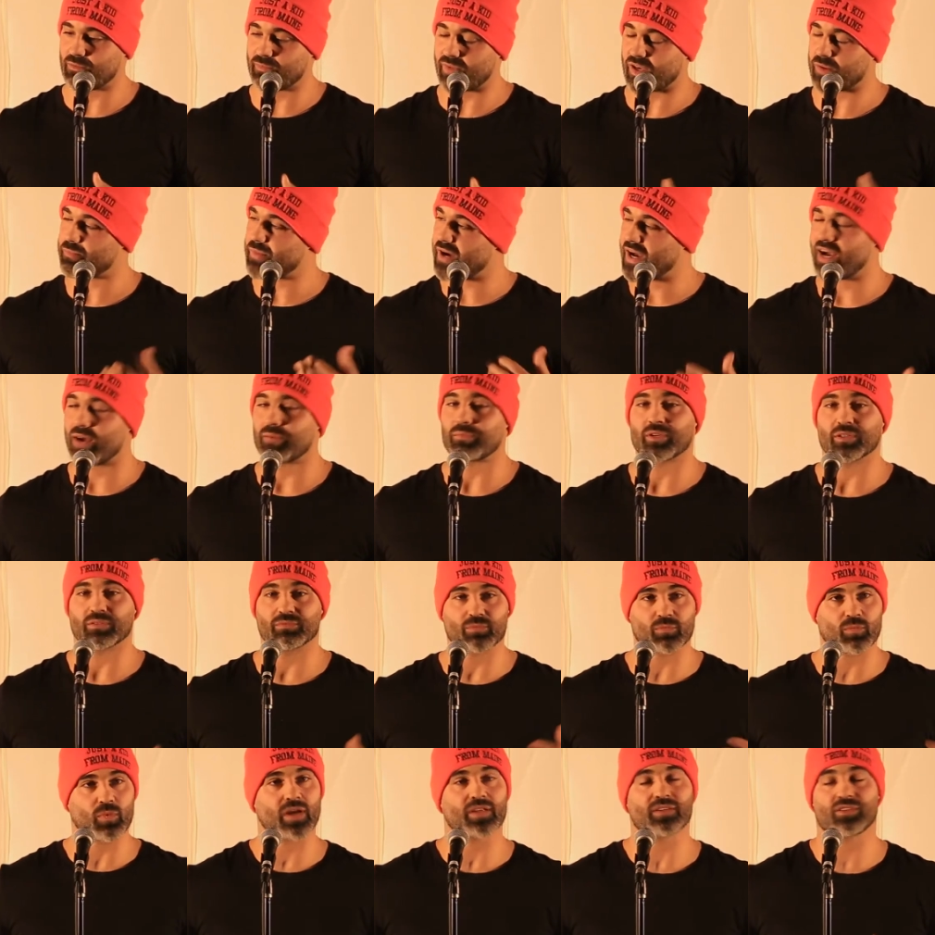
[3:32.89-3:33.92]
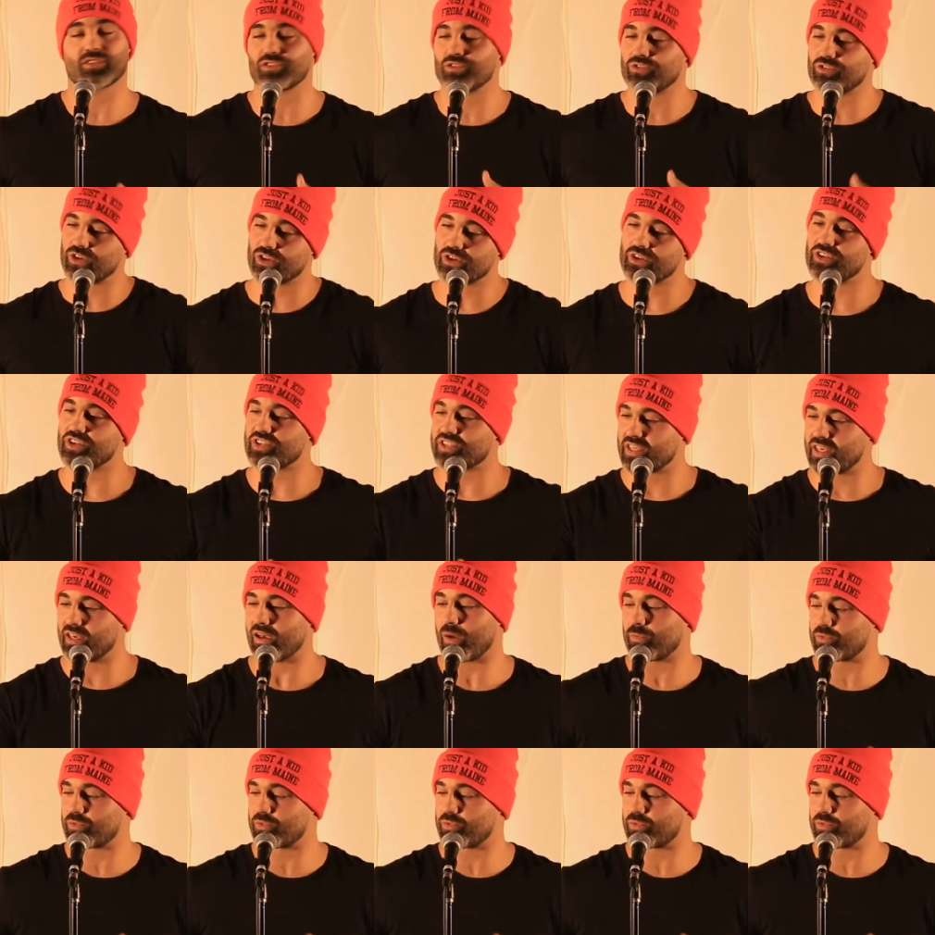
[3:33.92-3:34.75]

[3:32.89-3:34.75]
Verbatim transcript: I'm like, Pop, why could have just?